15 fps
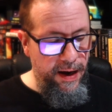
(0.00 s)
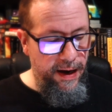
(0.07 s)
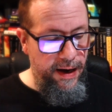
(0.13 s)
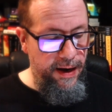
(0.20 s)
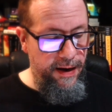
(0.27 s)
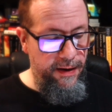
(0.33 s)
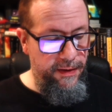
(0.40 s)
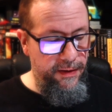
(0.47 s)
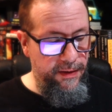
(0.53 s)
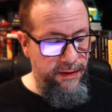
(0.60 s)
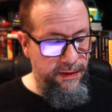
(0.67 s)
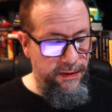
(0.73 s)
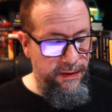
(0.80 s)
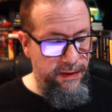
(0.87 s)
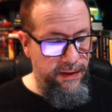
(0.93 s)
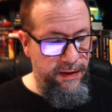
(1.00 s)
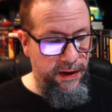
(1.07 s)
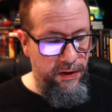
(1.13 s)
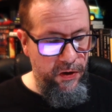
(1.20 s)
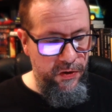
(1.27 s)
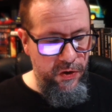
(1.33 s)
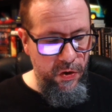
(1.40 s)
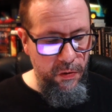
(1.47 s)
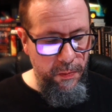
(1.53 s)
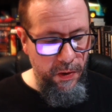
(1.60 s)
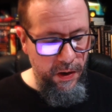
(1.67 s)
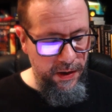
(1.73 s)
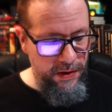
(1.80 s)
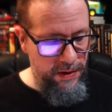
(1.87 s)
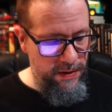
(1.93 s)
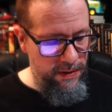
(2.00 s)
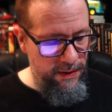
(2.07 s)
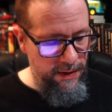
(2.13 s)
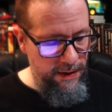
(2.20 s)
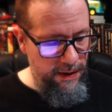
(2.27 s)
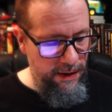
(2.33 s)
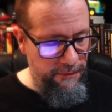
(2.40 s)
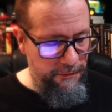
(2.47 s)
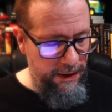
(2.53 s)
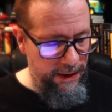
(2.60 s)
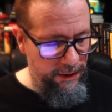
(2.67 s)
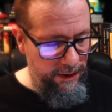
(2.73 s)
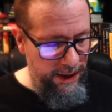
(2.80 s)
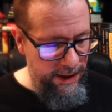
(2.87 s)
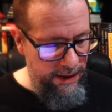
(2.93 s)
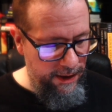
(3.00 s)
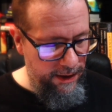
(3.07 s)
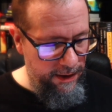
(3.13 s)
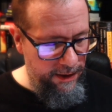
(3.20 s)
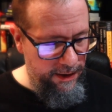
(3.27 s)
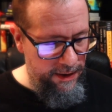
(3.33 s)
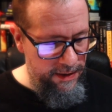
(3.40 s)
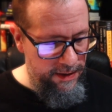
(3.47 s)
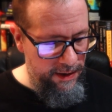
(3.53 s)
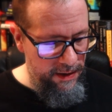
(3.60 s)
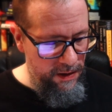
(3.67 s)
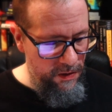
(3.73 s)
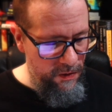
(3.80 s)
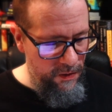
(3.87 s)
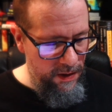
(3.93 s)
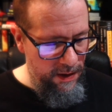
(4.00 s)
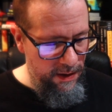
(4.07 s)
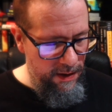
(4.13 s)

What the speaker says: And the other 2 books, if I like, I'm going to continue.